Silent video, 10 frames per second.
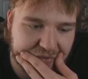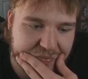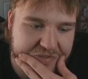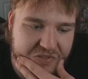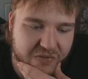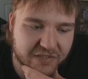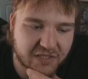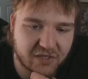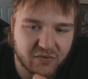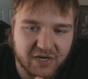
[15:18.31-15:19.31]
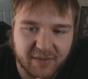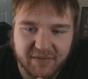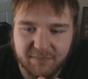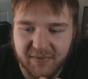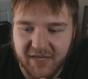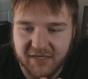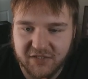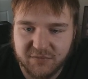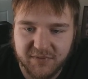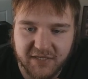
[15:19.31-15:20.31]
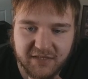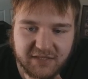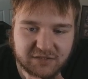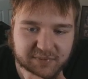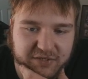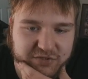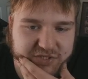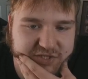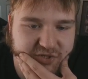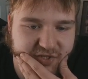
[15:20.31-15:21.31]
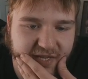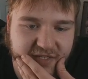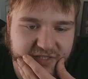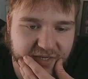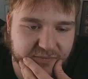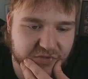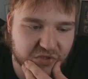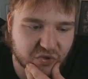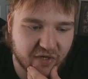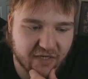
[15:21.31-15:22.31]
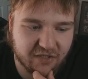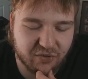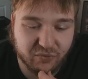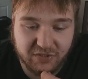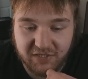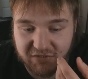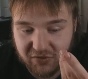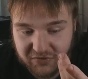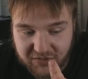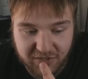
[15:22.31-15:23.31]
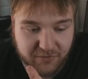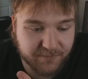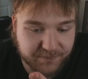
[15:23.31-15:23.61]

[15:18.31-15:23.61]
We do get the Onami banish, but I think that's better just to clear out the Usopp to try not to lose on the next turn still.